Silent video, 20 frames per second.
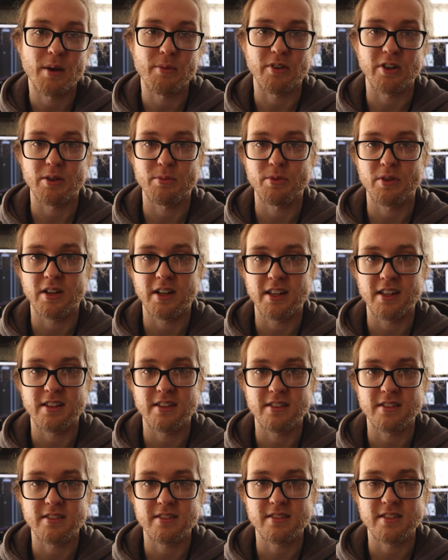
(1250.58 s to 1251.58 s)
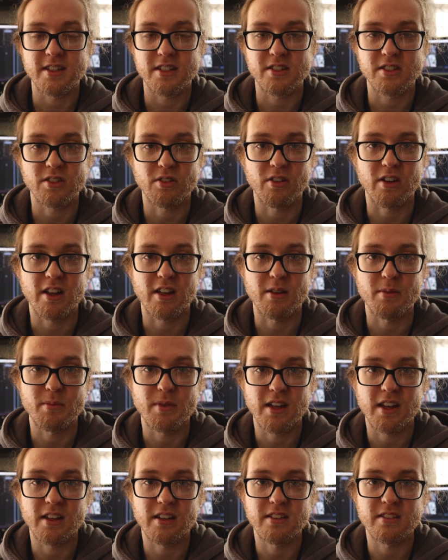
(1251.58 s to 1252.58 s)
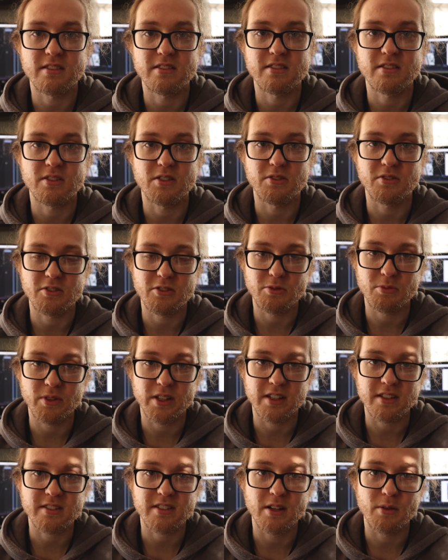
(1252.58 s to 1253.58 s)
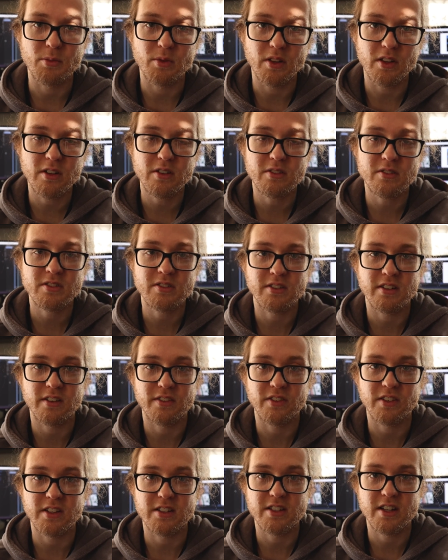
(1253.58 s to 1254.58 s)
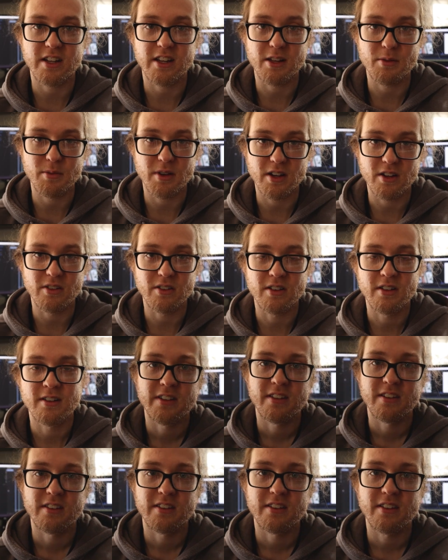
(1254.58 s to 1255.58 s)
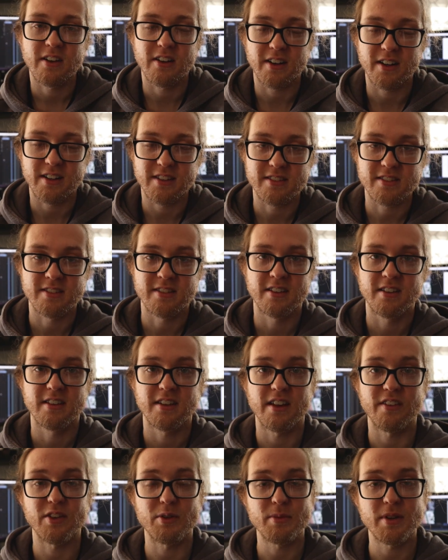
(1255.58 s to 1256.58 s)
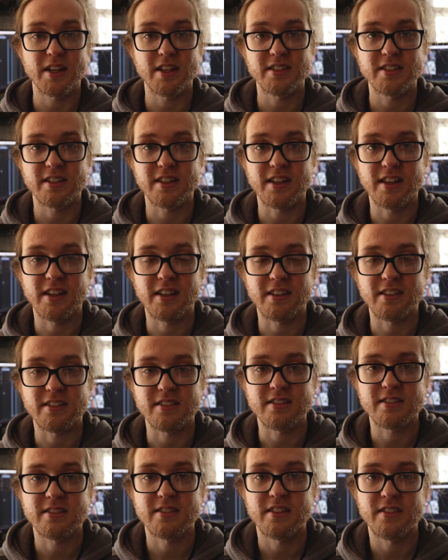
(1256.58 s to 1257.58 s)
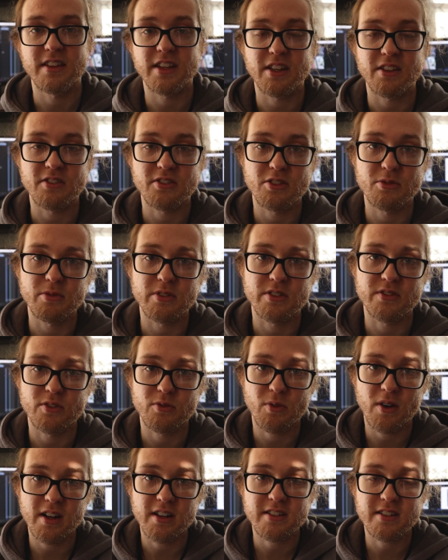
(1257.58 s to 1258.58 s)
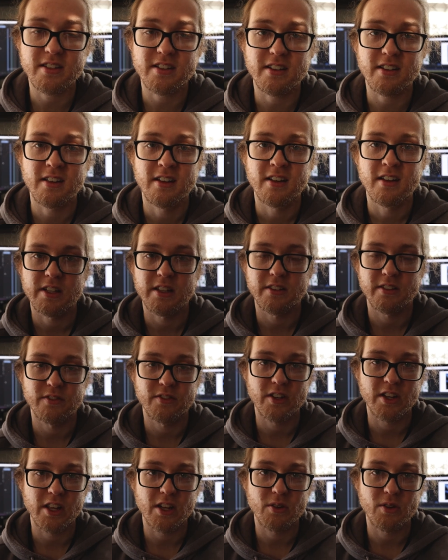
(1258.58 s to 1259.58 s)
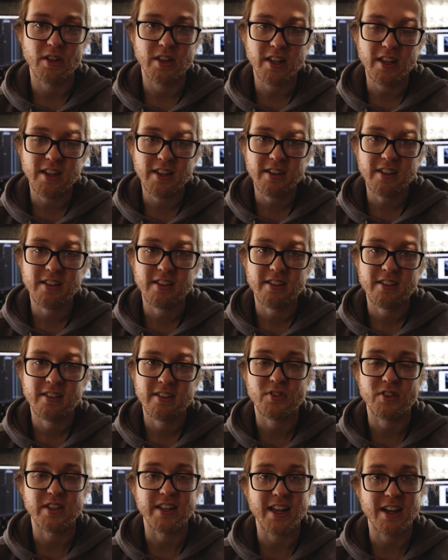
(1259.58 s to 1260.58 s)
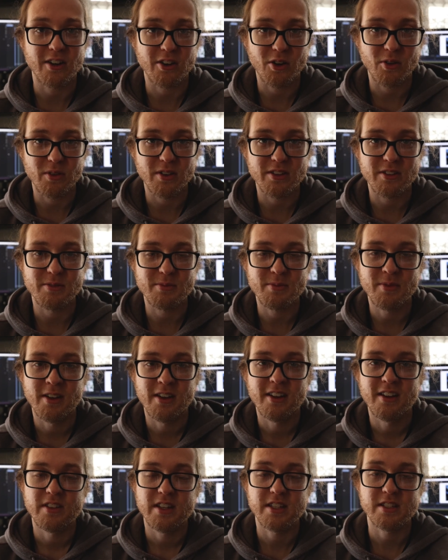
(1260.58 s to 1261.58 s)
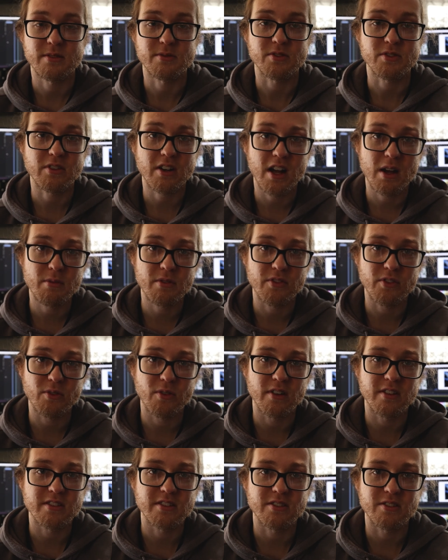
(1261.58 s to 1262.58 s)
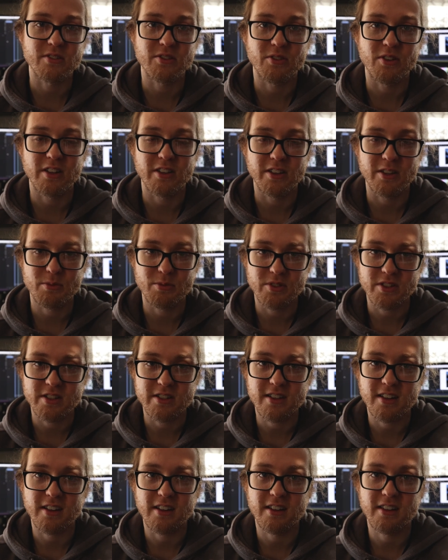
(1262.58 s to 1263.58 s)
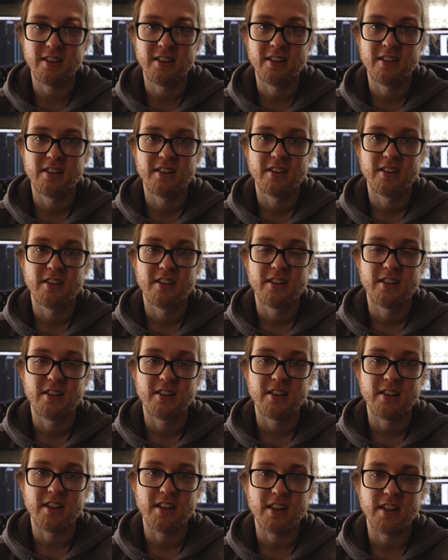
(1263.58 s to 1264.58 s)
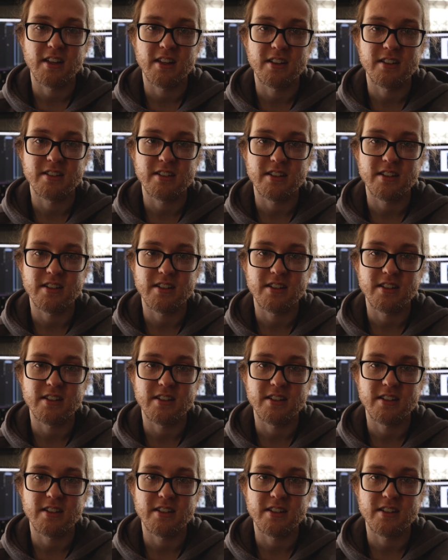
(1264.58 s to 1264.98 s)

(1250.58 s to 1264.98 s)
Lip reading: I'm going to put his Instagram and YouTube links down below, so definitely check him out. Alright, if you made it to the end, thank you so much for watching. Give the video a like for the algorithm. Hit subscribe if you want to, I'd greatly appreciate it. And